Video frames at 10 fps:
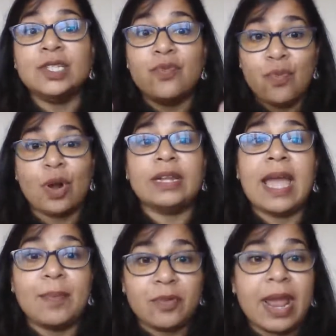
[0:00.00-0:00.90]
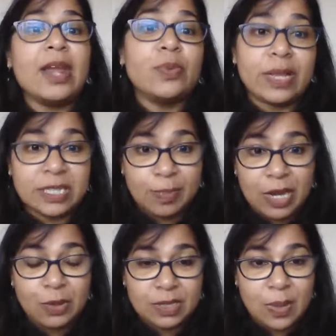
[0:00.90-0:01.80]
context of what I am trying to
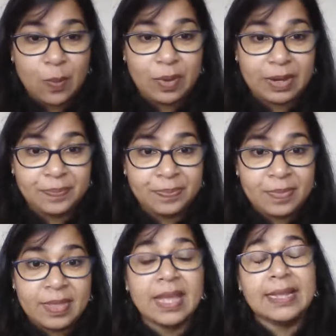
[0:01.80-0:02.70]
explain to someone.